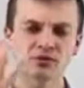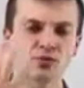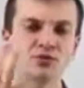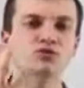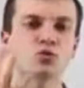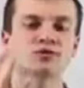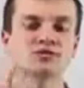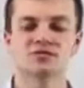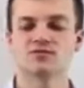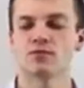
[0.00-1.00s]
But there's 3
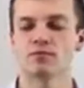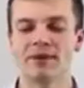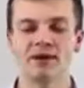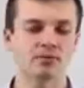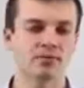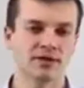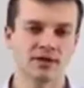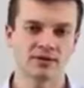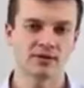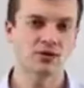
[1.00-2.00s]
sources for banner
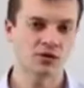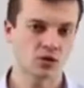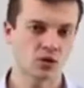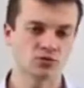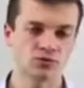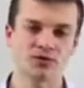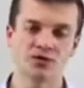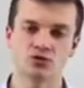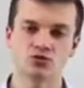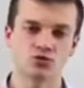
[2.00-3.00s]
media that you can go
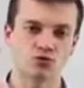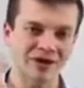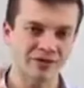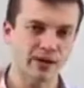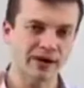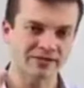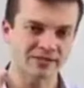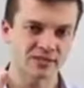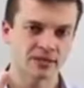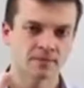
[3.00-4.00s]
to. You can do direct
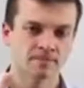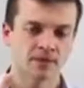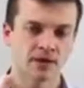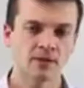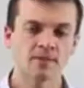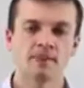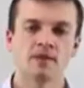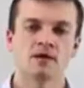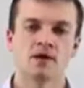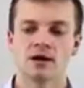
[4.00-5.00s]
buys, okay?